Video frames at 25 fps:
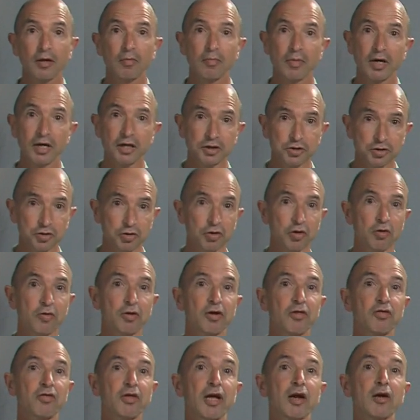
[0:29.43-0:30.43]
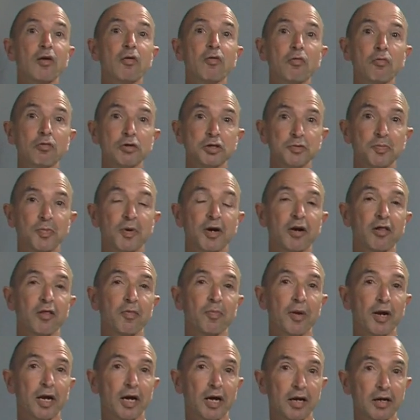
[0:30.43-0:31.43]
Make sure you understand which part of the
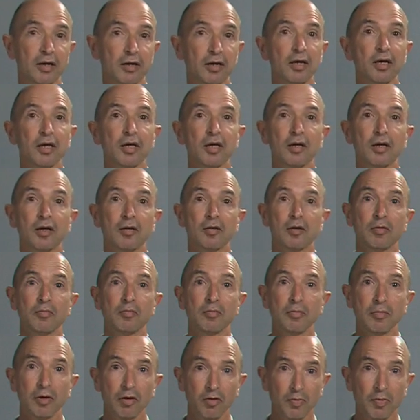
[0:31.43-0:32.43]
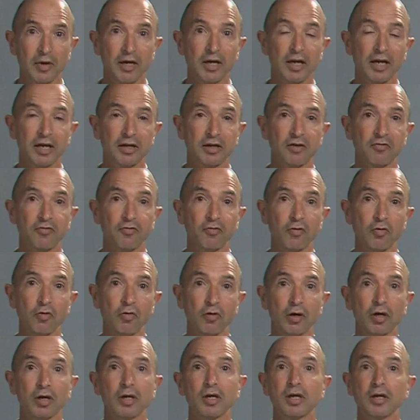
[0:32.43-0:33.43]
plant must be collected
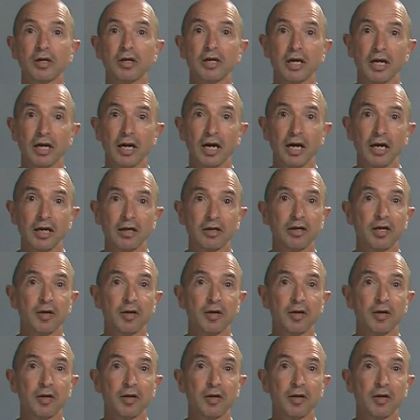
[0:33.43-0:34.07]
for DNA.